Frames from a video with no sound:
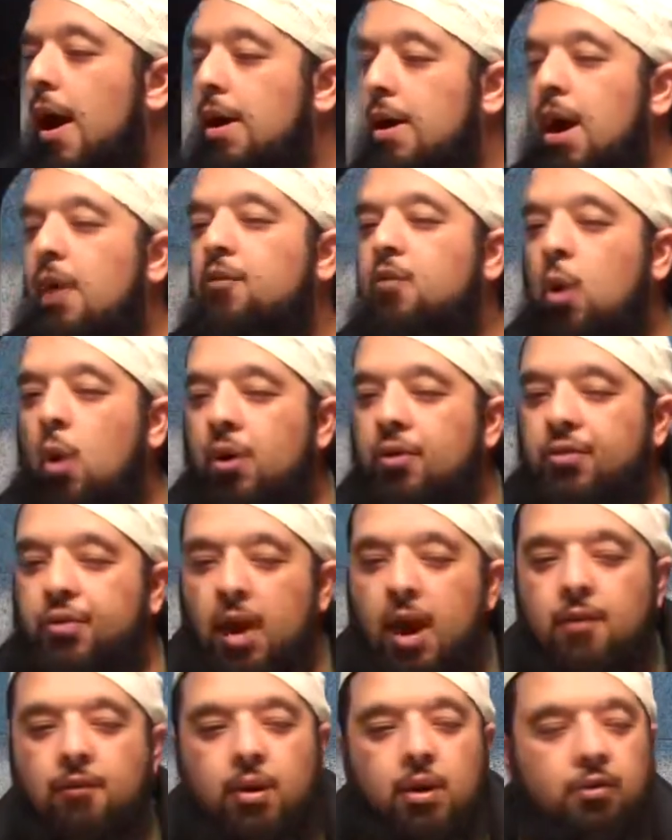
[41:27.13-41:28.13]
and of course,
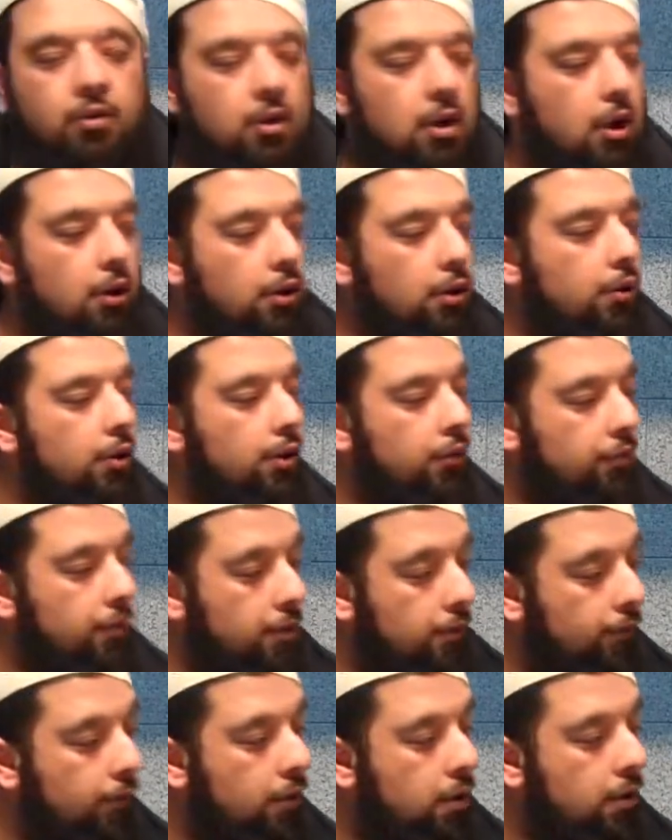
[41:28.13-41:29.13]
every scenario is
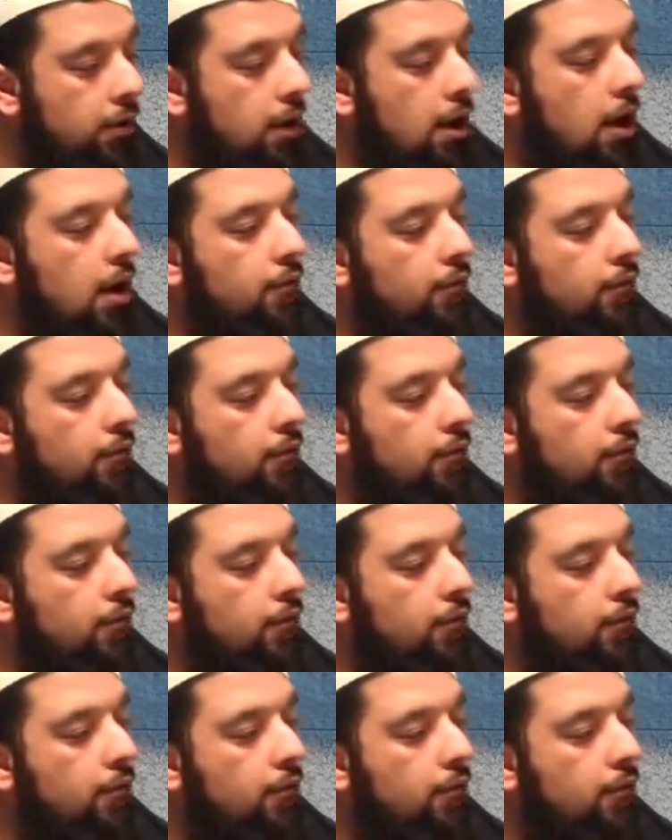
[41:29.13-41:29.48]
different,